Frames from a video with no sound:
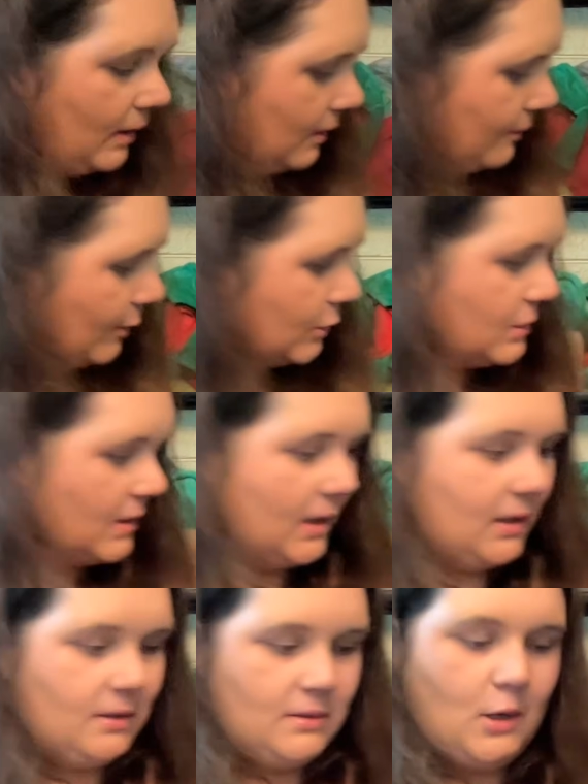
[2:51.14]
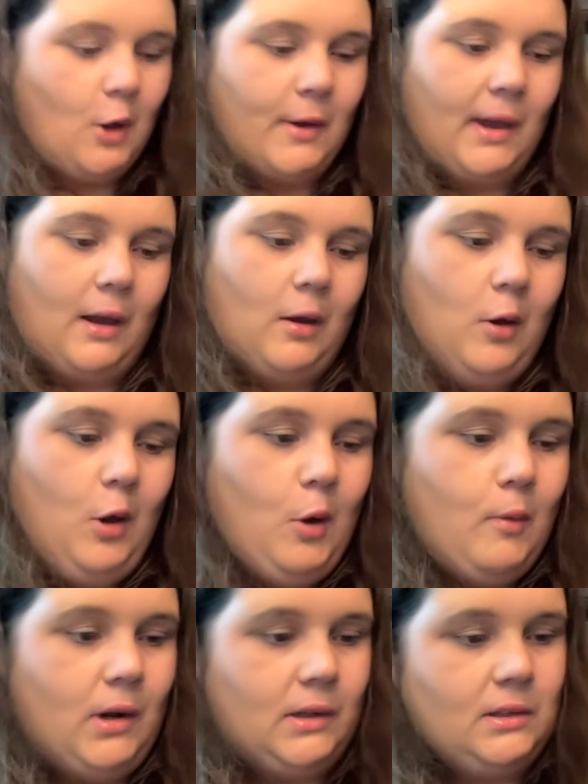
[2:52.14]
First thing is, oh yeah,
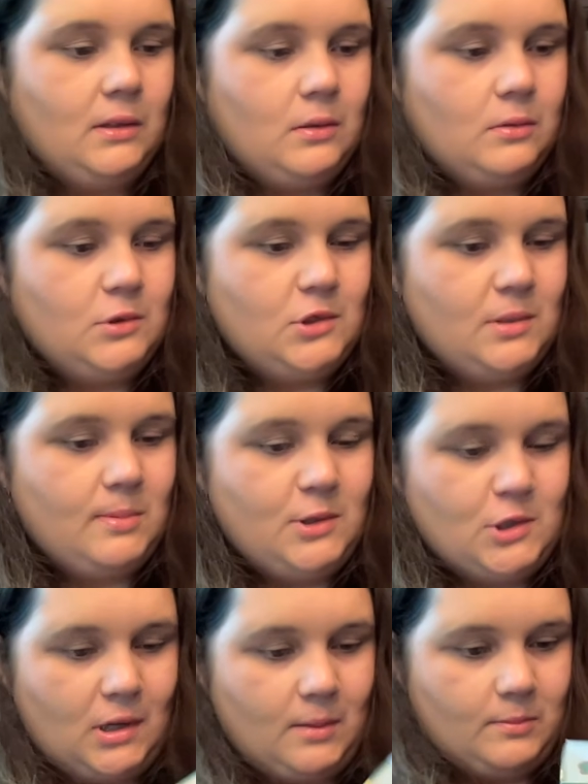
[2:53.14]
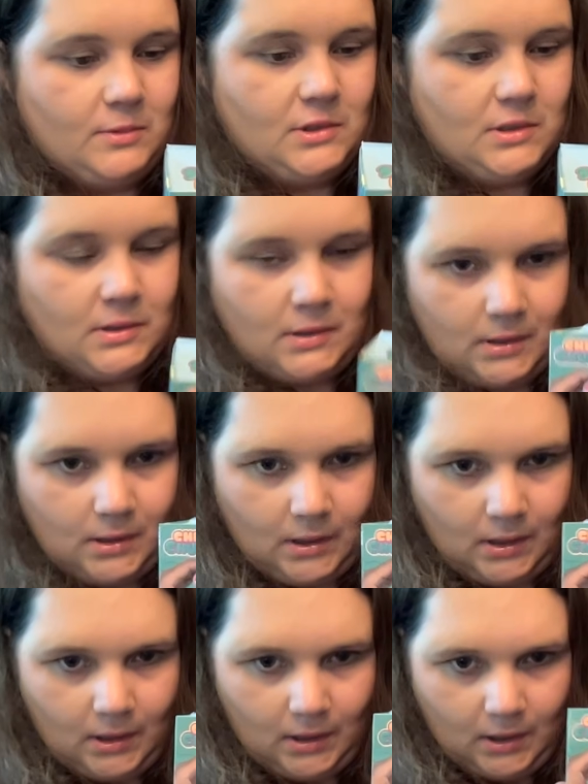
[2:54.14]
we got the little chibi chums.
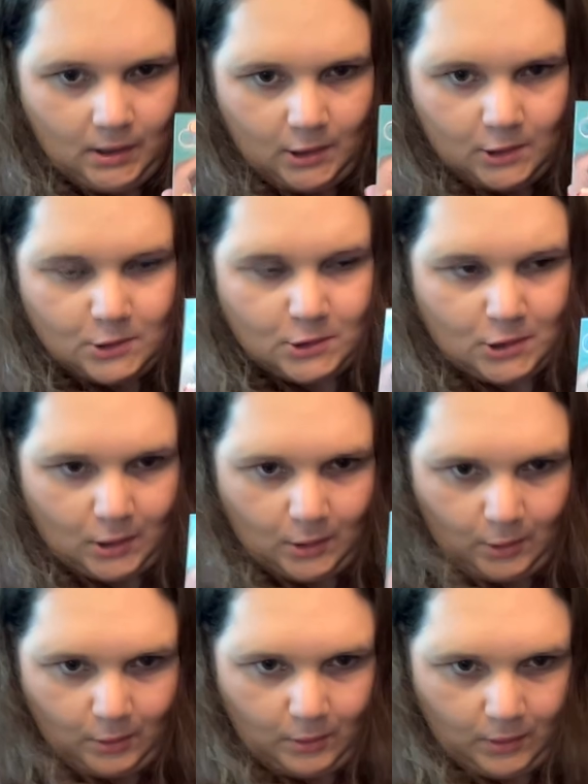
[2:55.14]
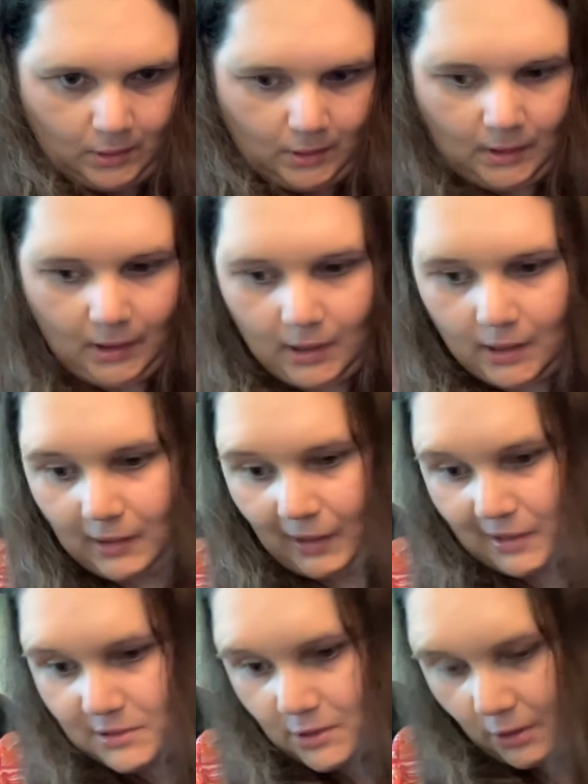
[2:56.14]
So
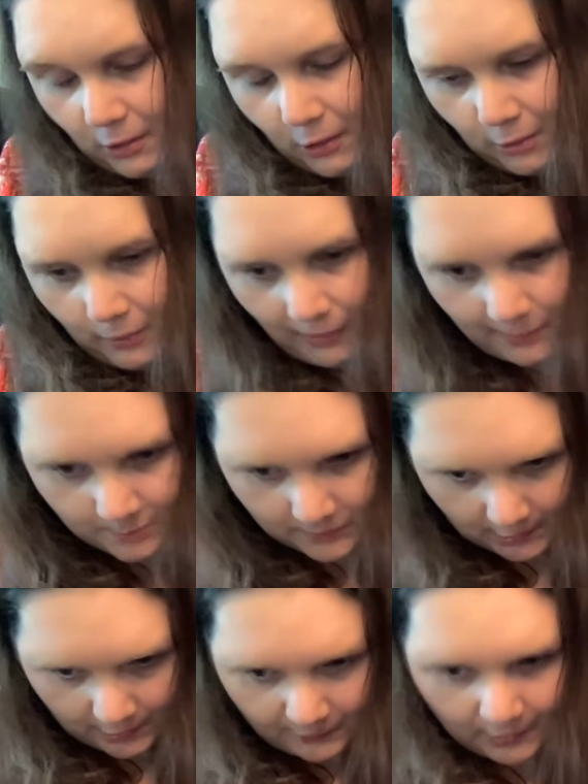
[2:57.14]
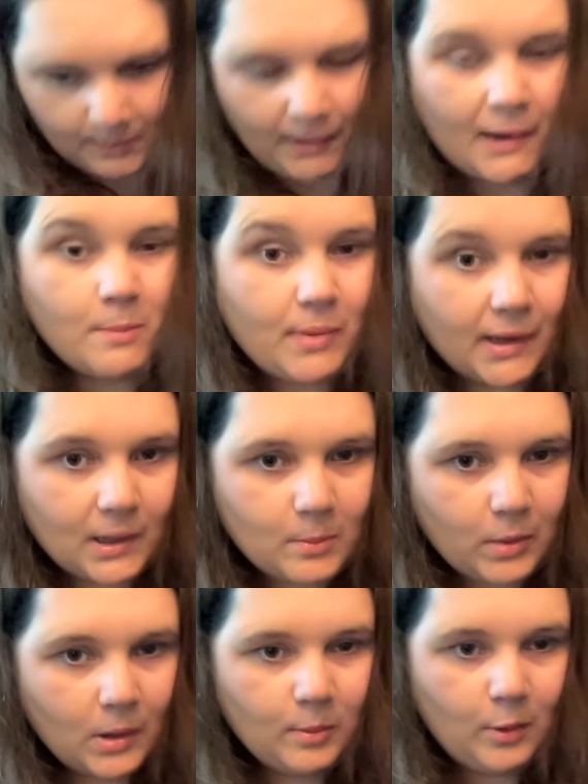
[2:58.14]
last haul, they're in front of me. I had pink and
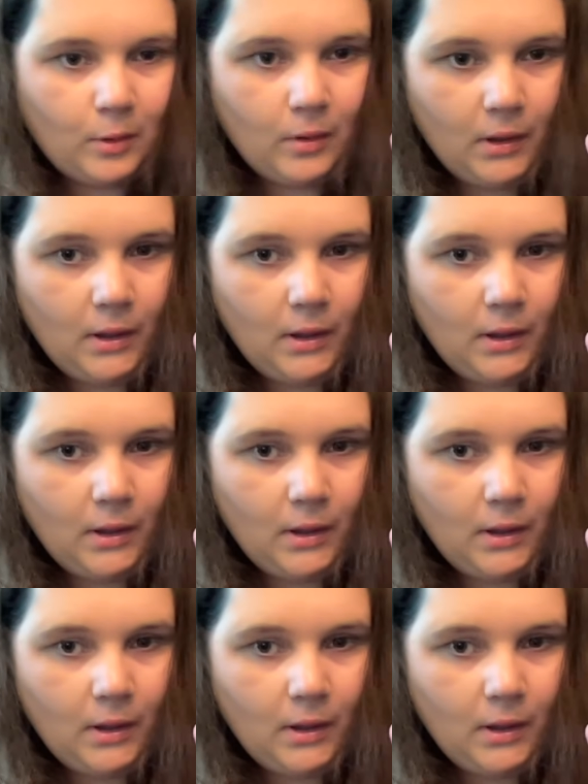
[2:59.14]
purple.